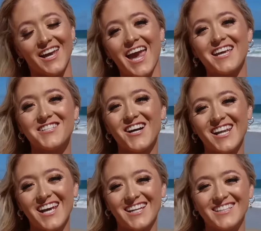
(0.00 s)
Okay,
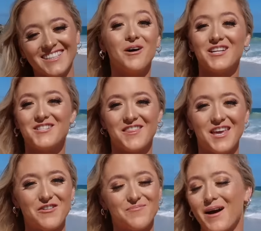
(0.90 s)
Jordan, what did you
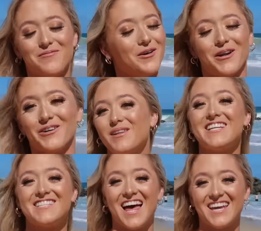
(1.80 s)
think of my photo?
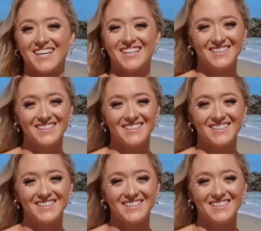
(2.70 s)
Please like it.